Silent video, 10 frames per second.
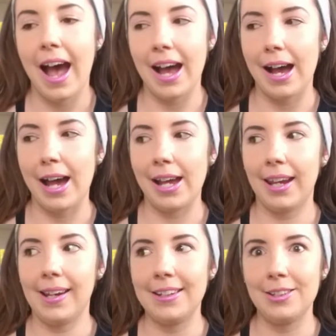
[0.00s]

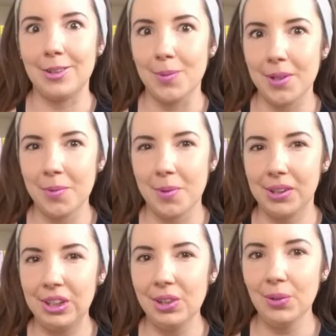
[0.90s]
I do want to
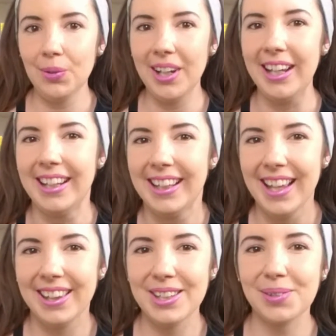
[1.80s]
warn you,
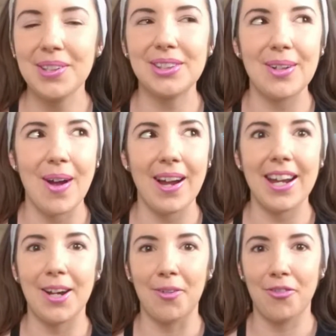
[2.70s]
this was
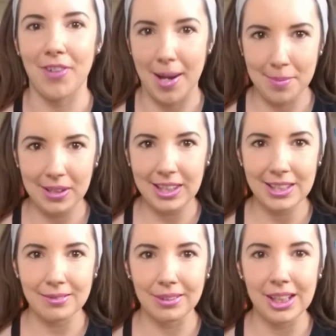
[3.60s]
not a
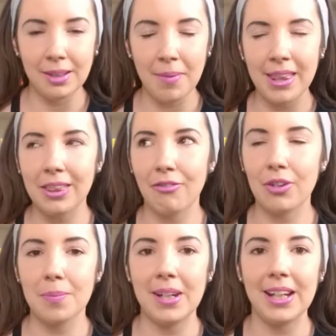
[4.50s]
fabulous reading month
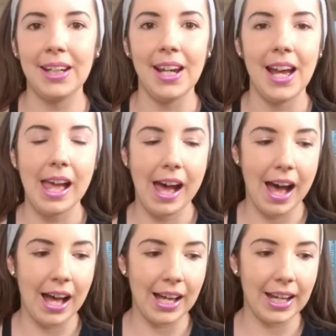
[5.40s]
for me.
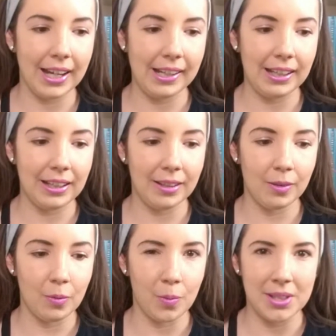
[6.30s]
I
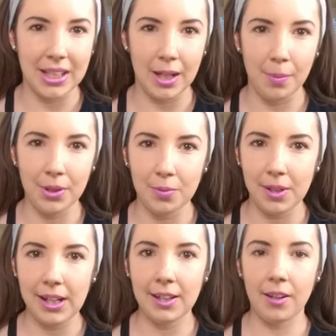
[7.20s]
was able to
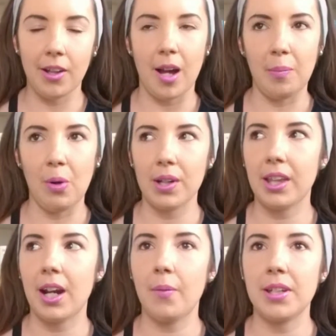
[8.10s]
read a lot more than
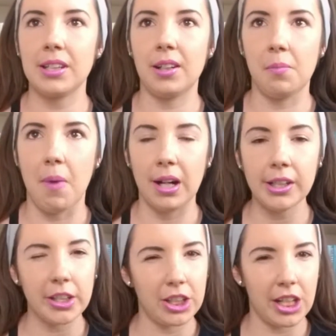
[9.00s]
I was in March.